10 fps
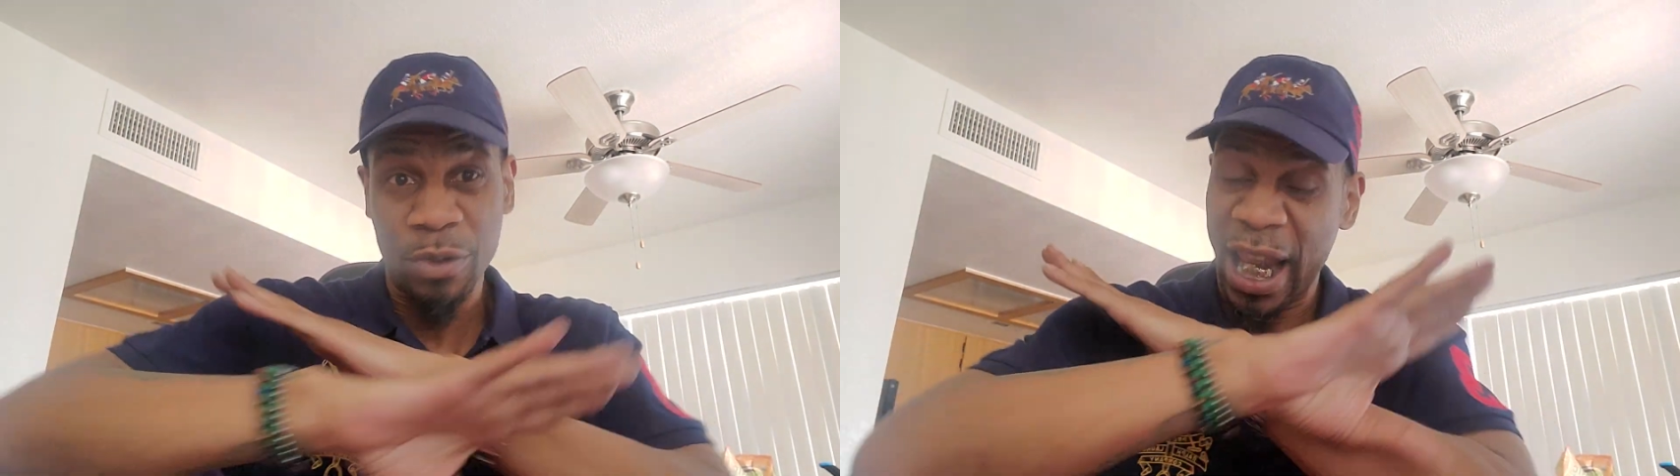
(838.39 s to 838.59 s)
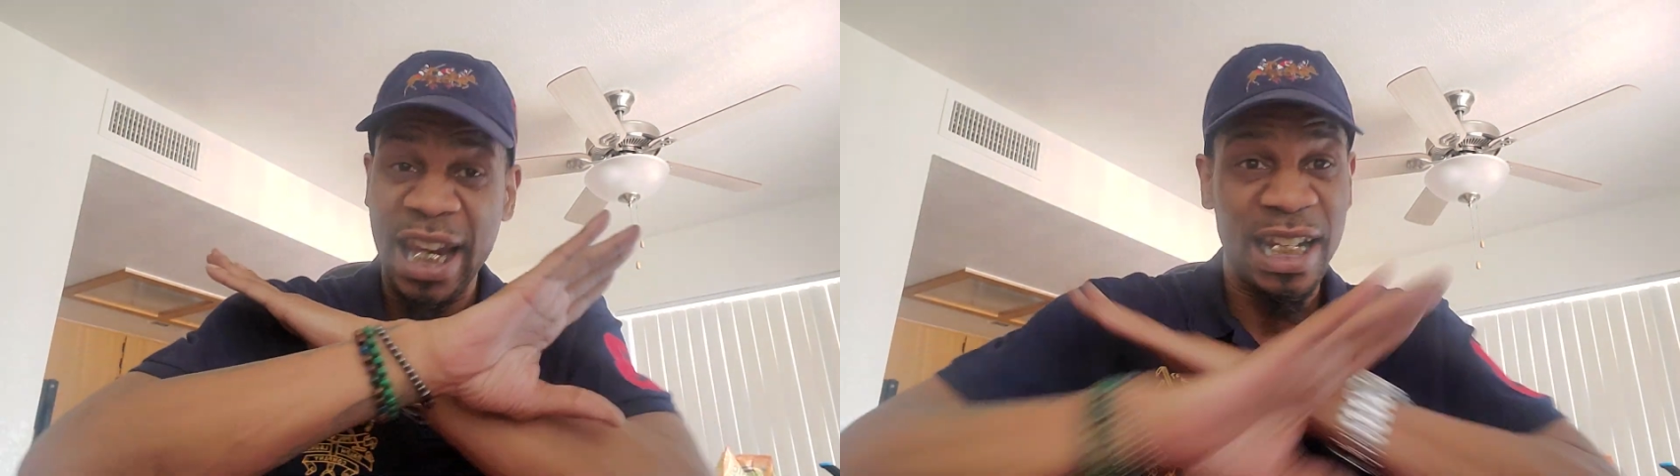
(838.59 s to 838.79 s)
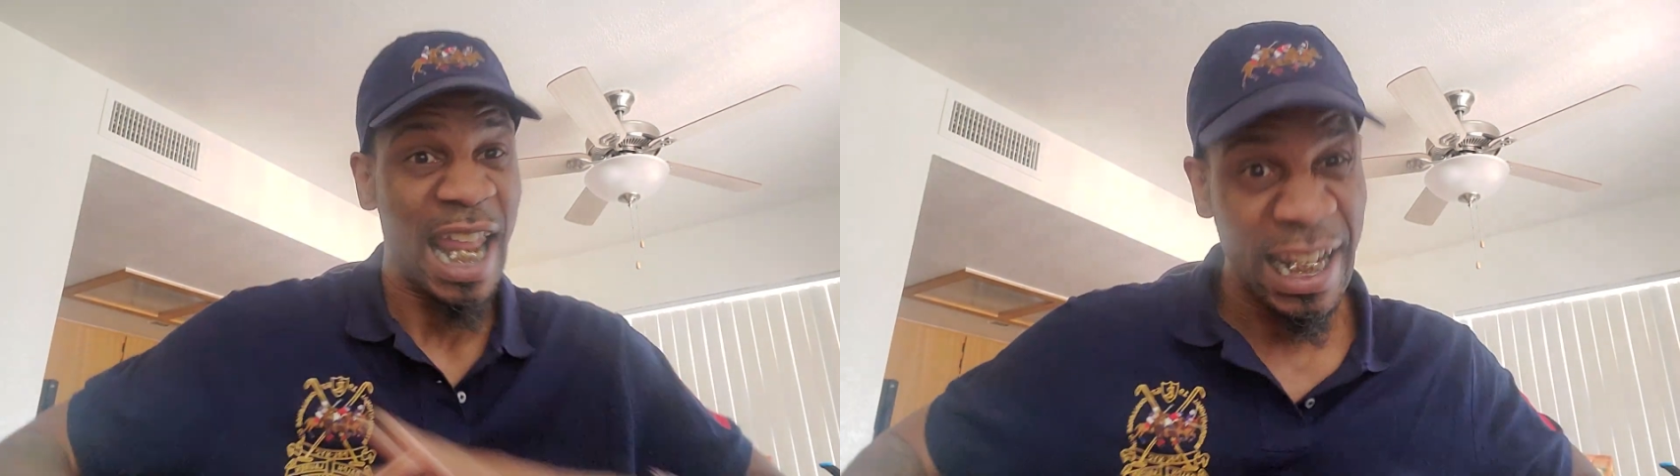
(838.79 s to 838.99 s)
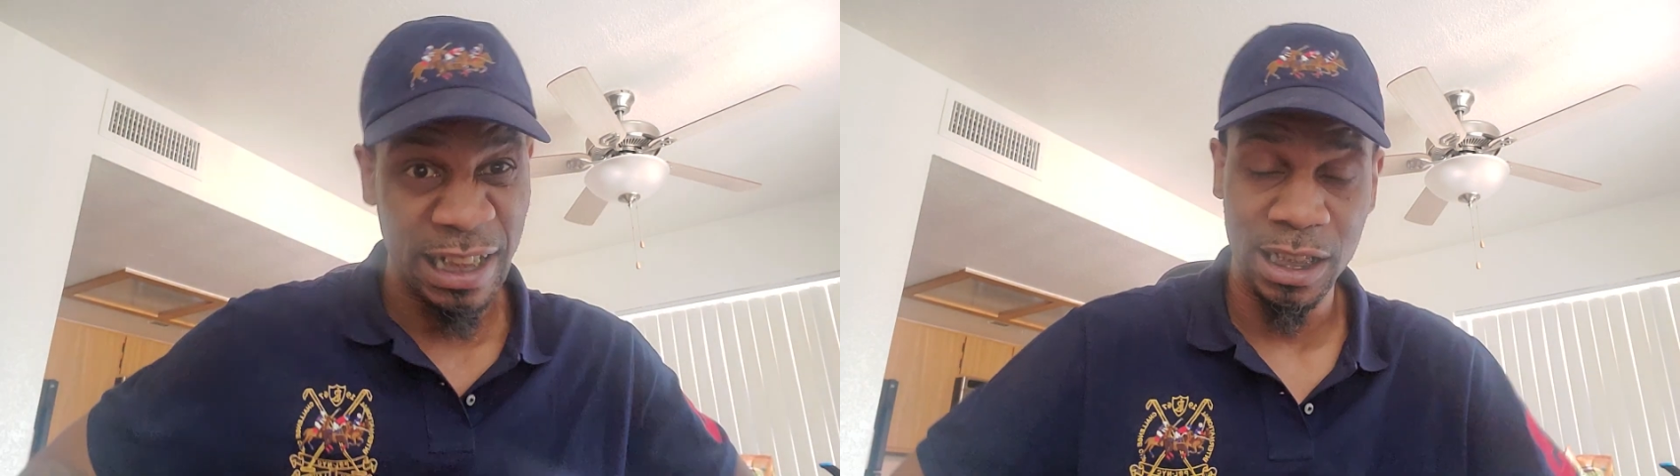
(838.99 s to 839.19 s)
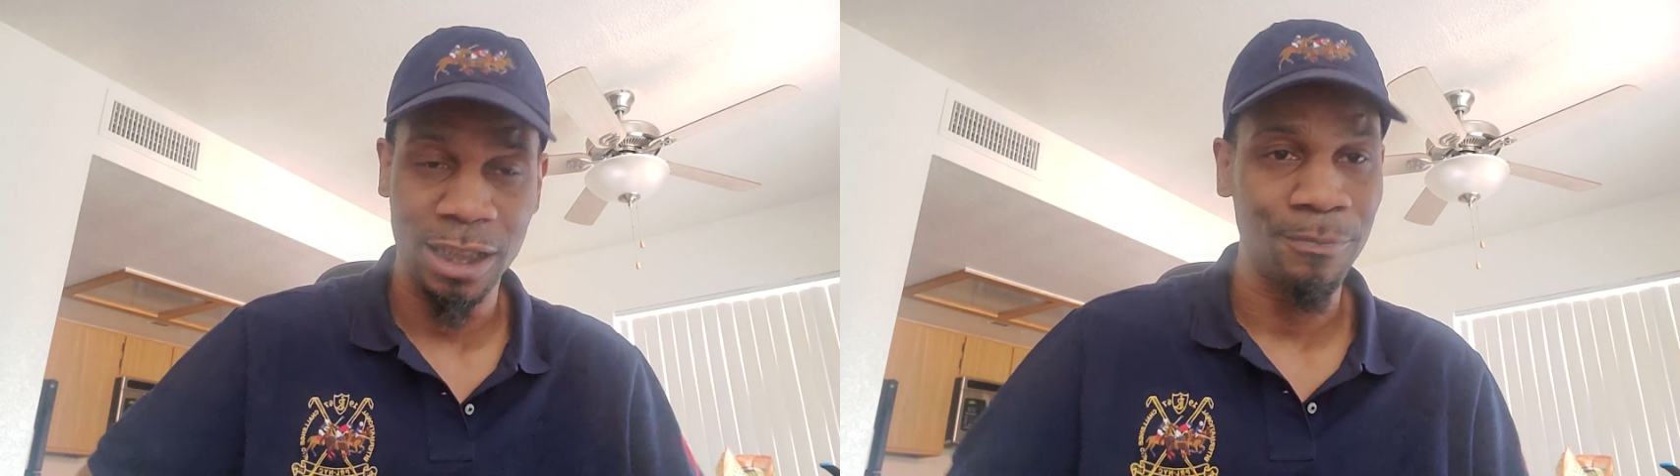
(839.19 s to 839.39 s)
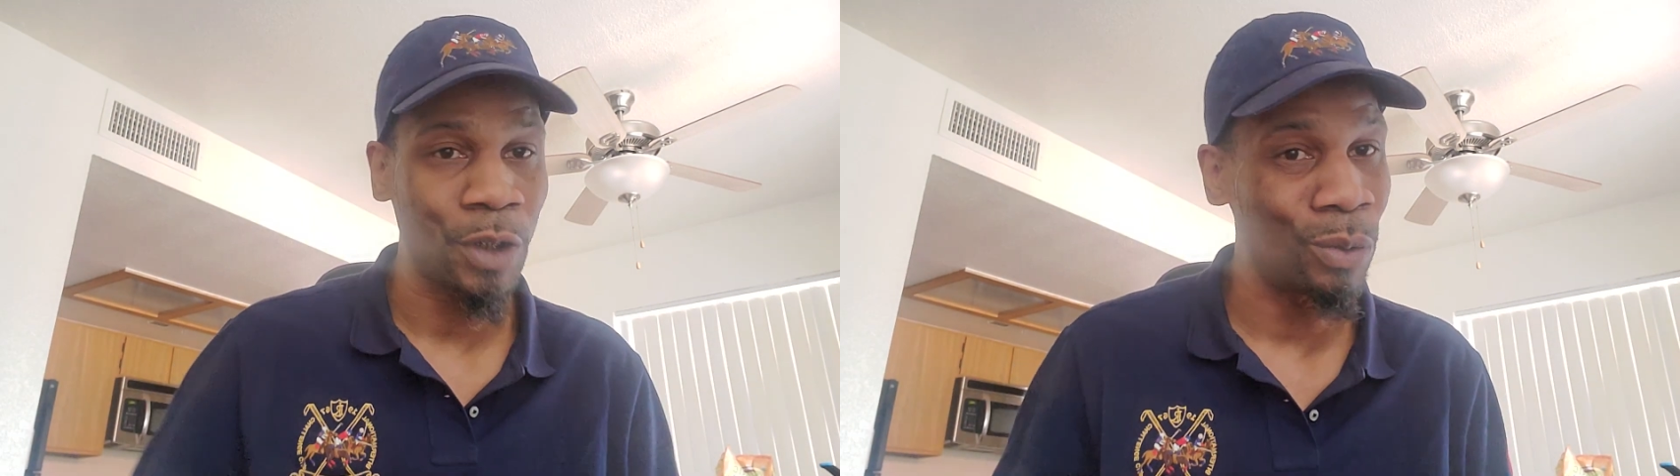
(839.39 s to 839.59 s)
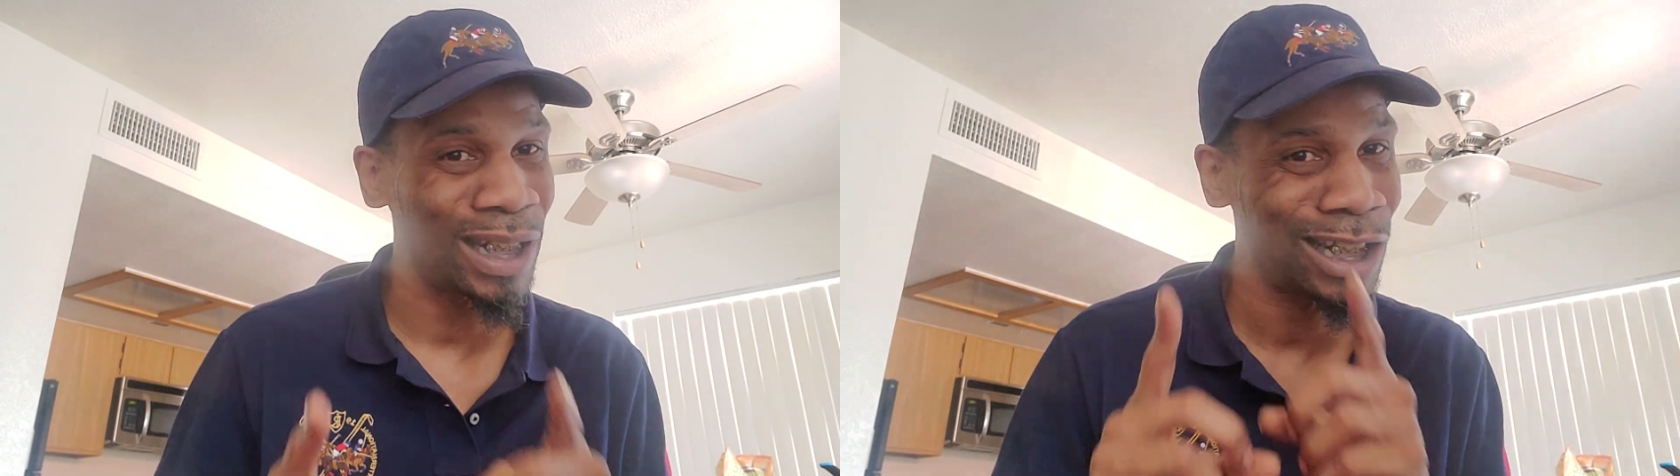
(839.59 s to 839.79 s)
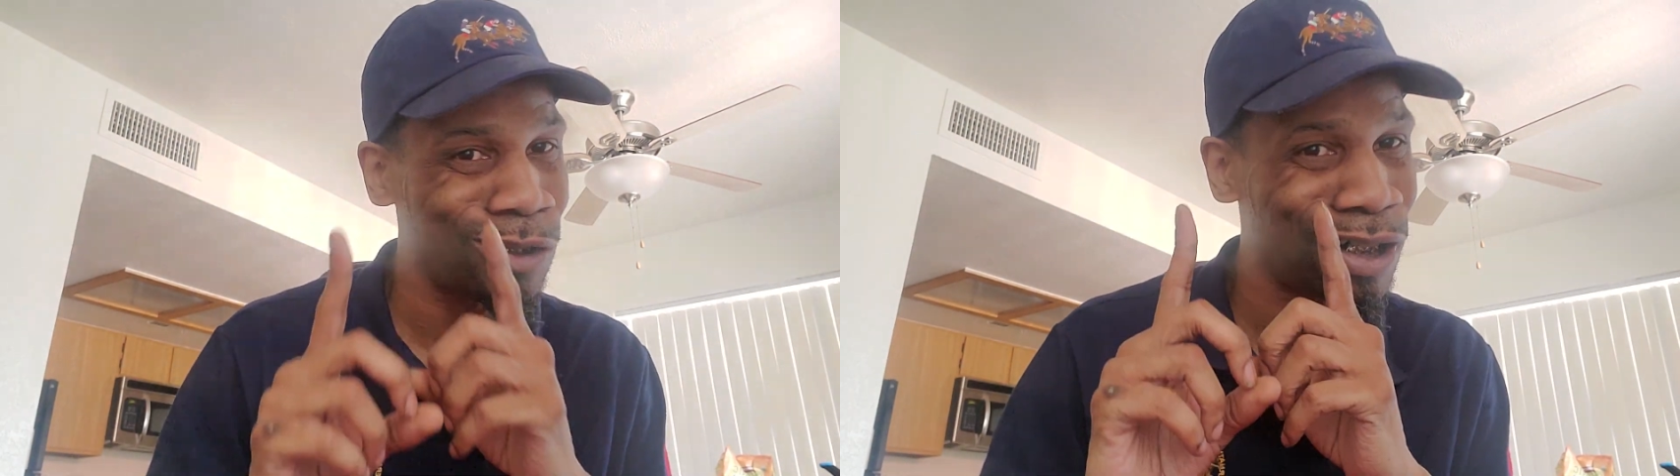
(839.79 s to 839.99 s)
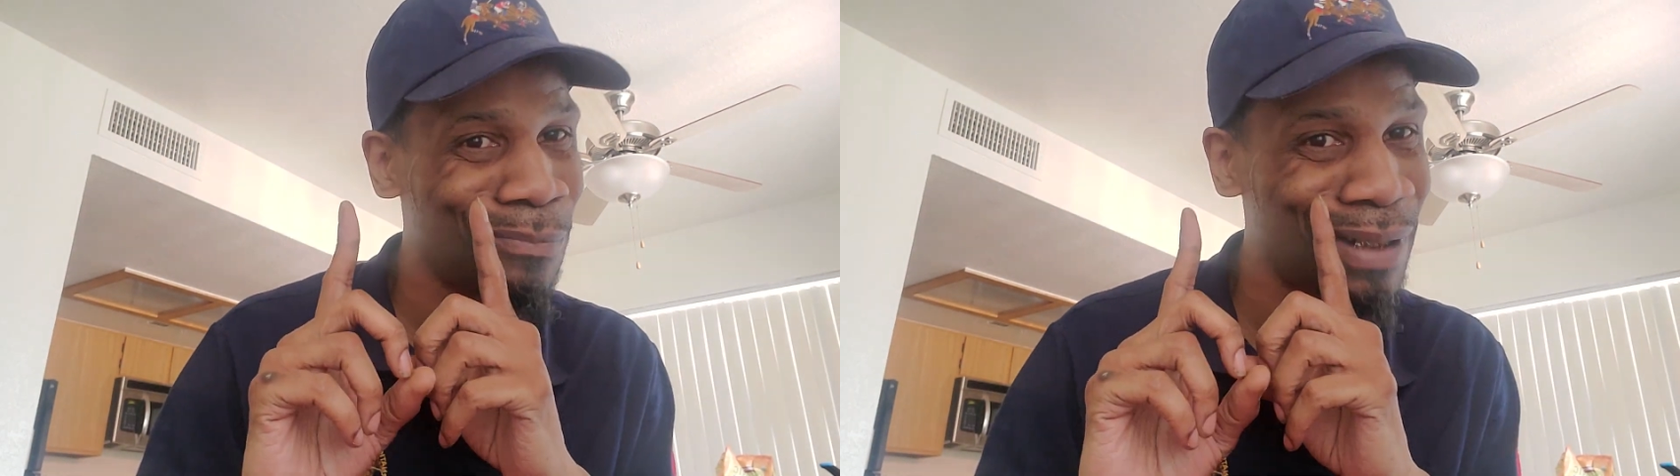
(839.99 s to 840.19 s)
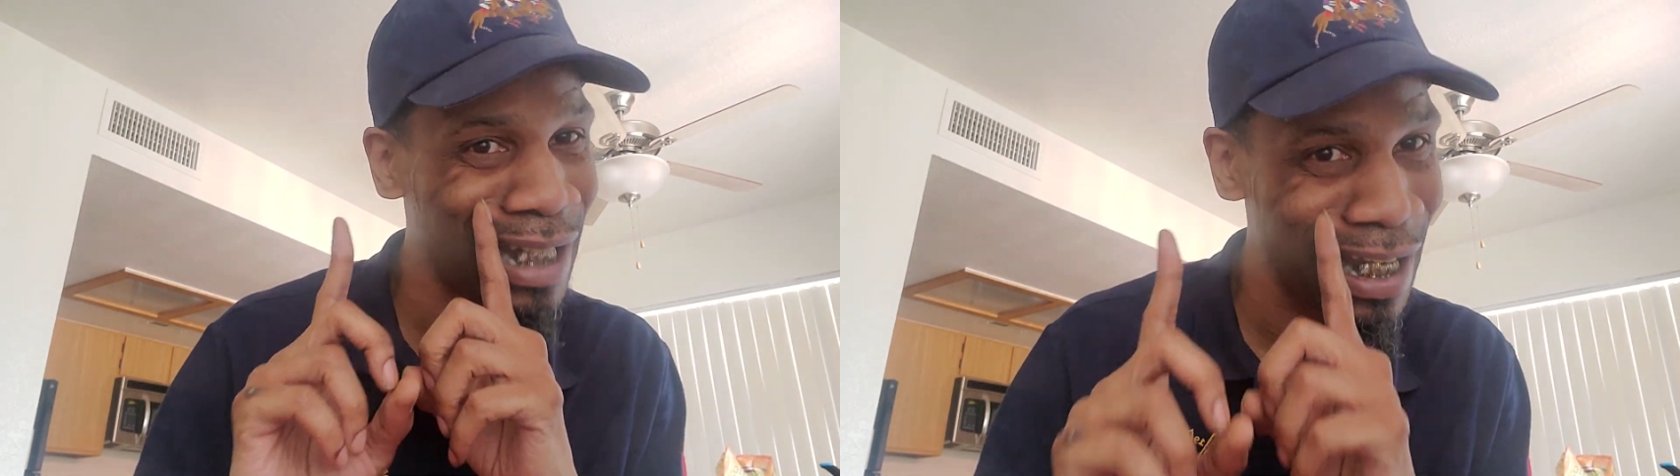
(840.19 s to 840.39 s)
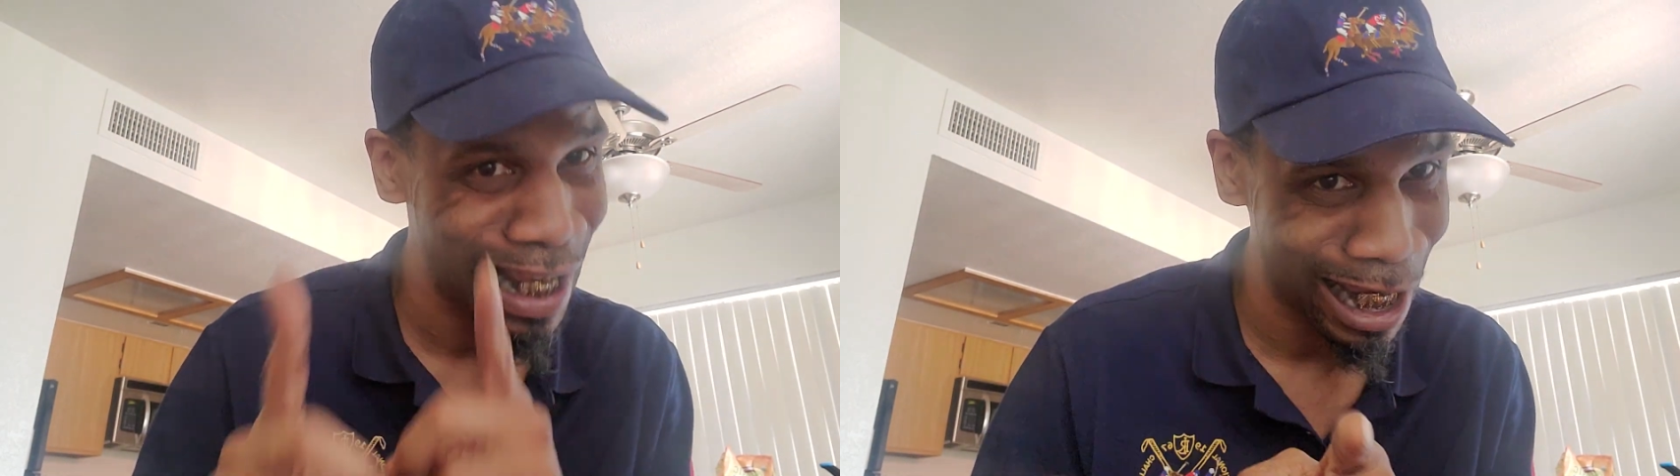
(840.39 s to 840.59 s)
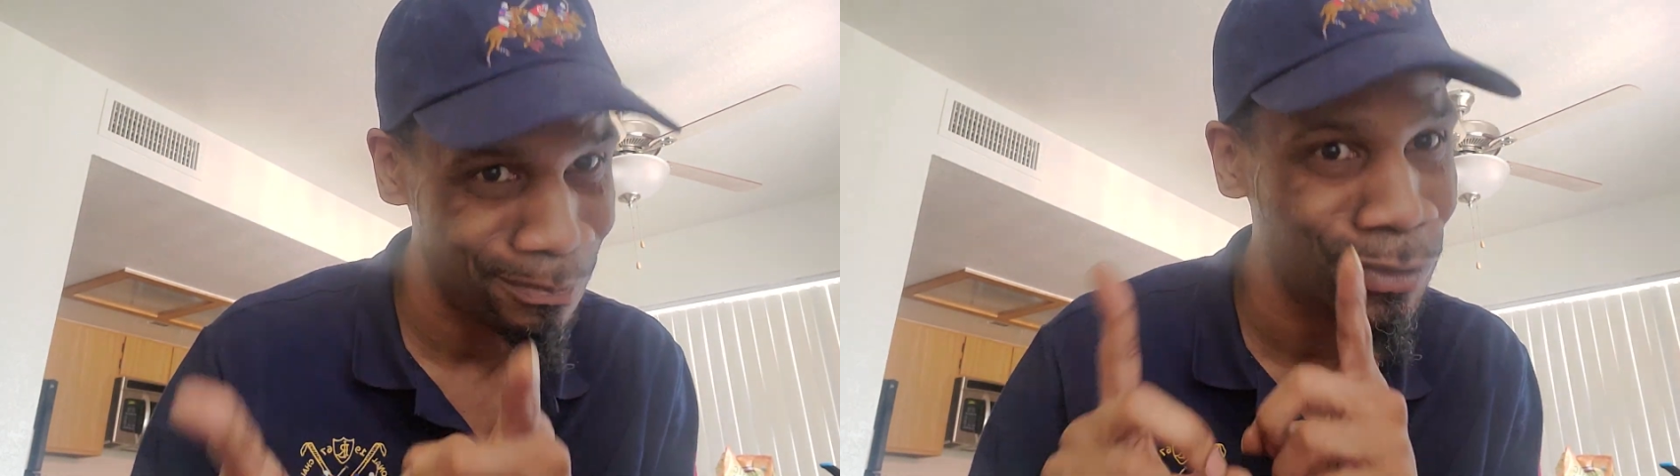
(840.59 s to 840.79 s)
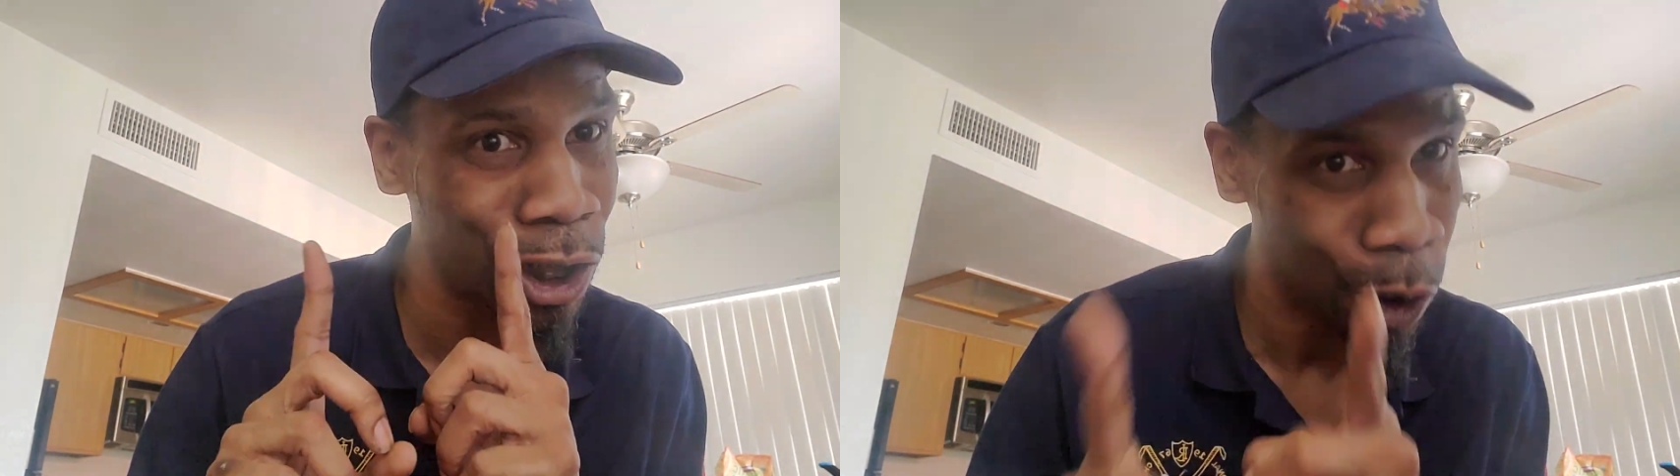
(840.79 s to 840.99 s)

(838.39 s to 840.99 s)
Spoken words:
They ain't like us. Don't get caught up in that hype